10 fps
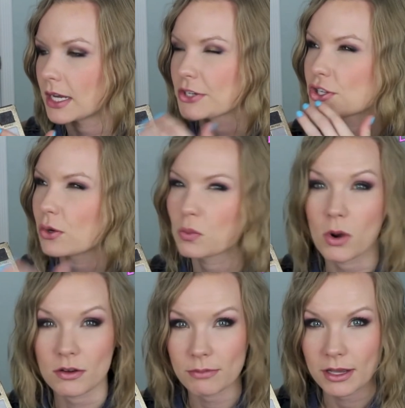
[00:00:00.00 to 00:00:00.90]
I showed
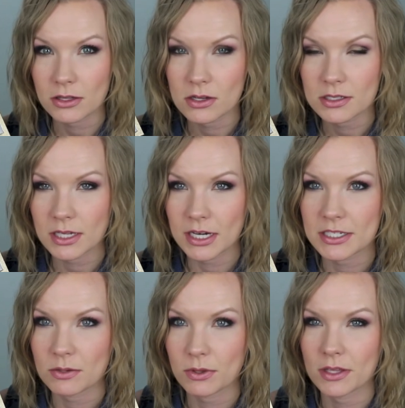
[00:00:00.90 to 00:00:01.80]
one of my looks that I
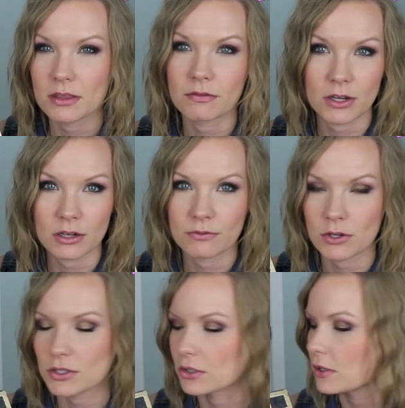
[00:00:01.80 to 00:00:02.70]
did with it, the very
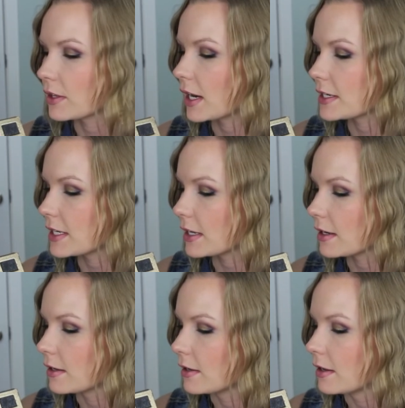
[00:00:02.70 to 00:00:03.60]
first look that I
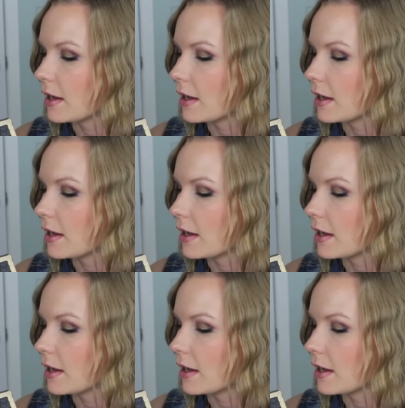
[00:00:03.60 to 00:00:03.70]
did.